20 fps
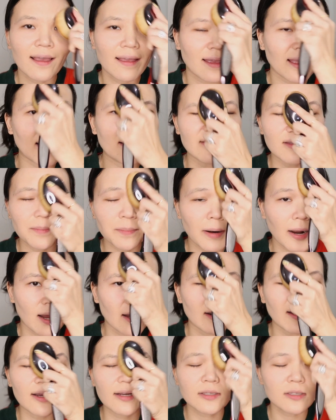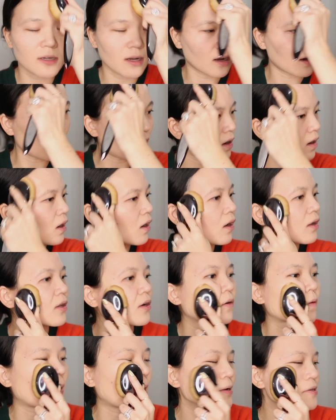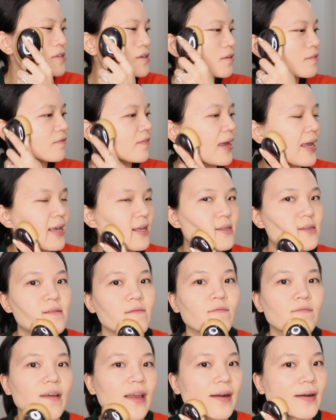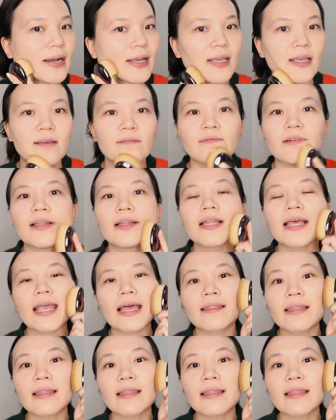get the product all across your face very evenly.